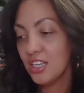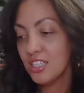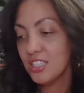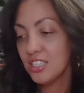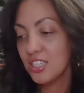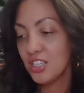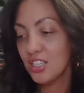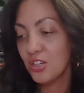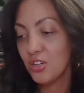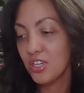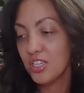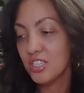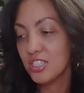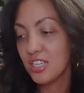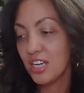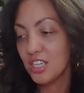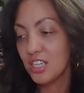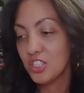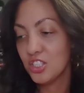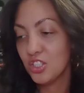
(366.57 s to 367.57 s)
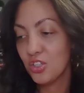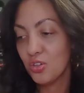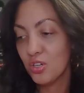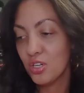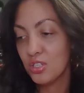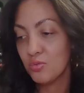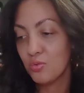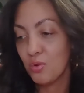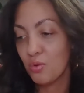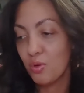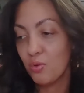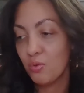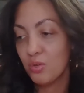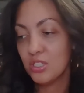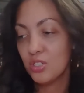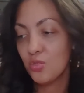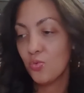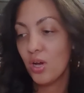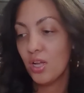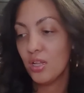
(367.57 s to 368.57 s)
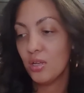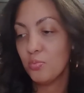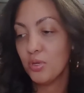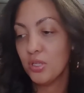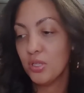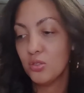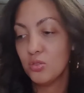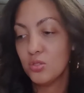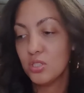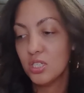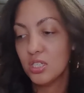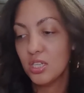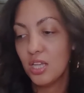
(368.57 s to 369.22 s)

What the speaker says: it's a little inside joke because when we went to Wallapalooza,